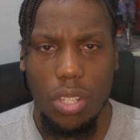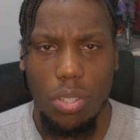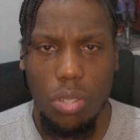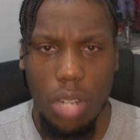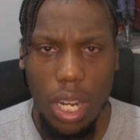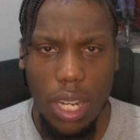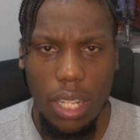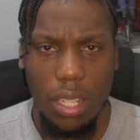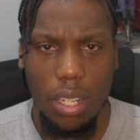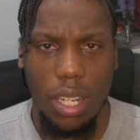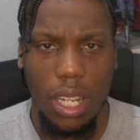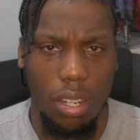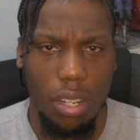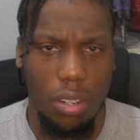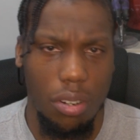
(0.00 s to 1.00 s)
trailer
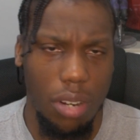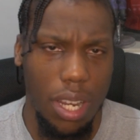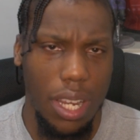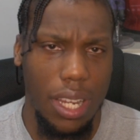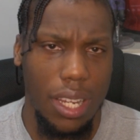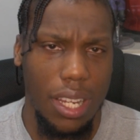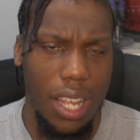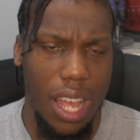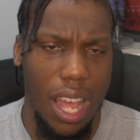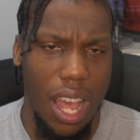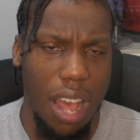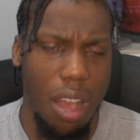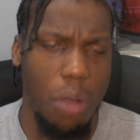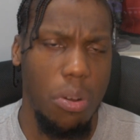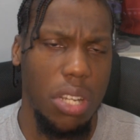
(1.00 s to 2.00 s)
a grade,
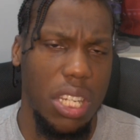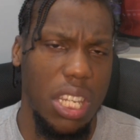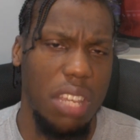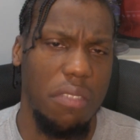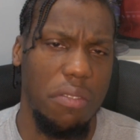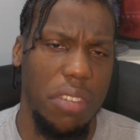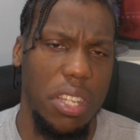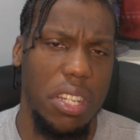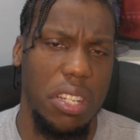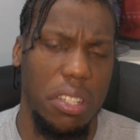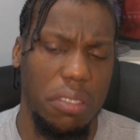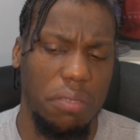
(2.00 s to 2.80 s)
I would give it a